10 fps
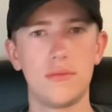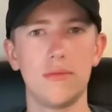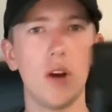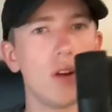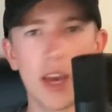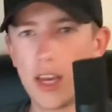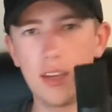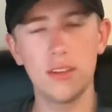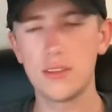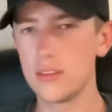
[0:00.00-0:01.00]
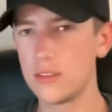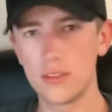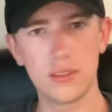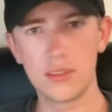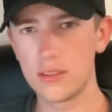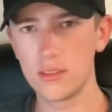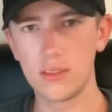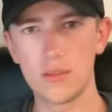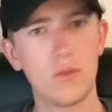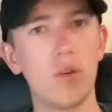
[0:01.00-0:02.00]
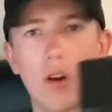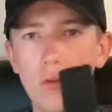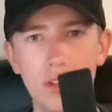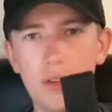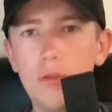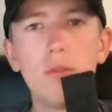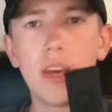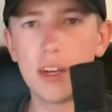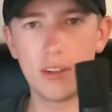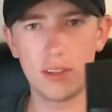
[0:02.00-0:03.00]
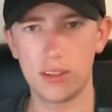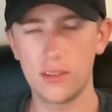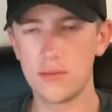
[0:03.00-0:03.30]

Okay, we're 0-2. Who cares?